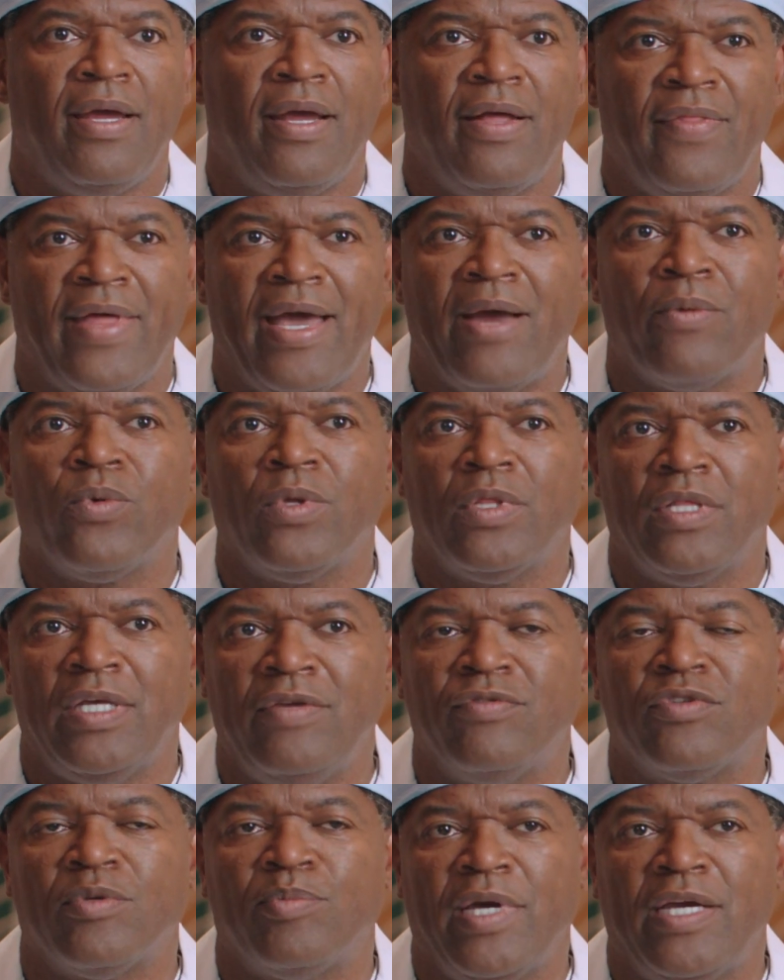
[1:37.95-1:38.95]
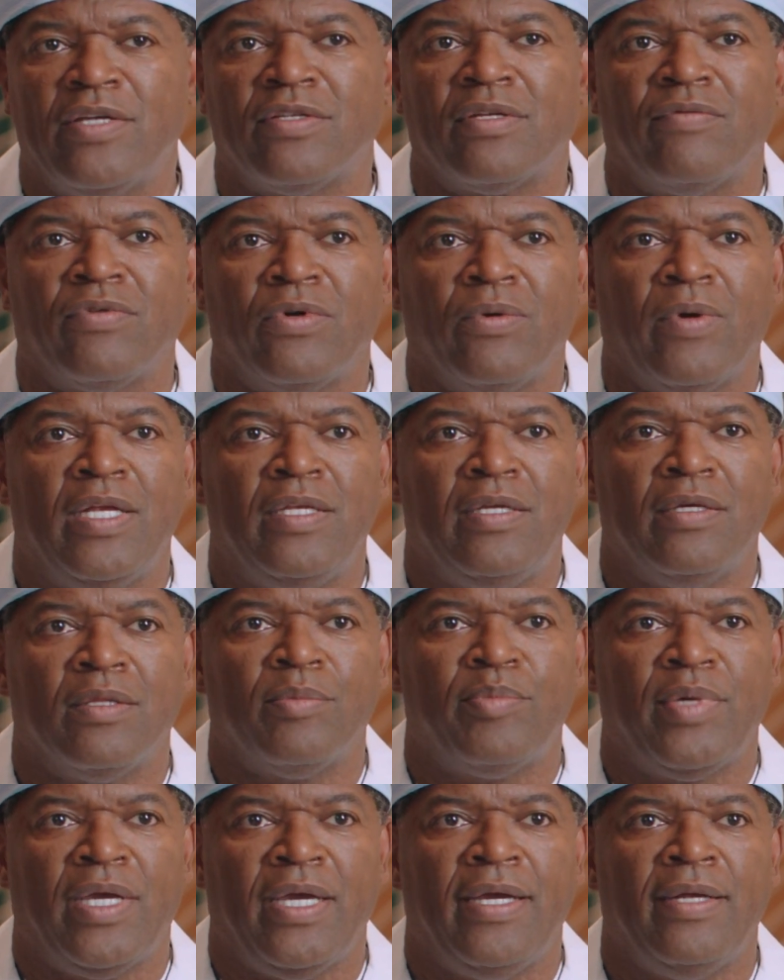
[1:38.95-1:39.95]
and that relieves the patient of a great deal
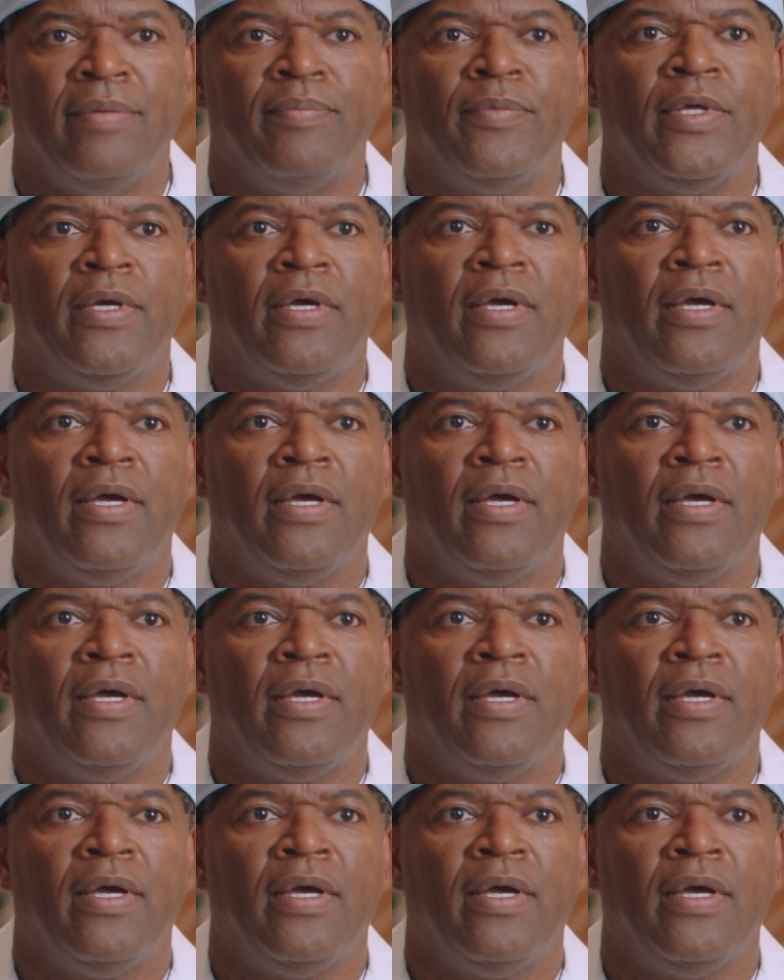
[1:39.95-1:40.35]
of pain.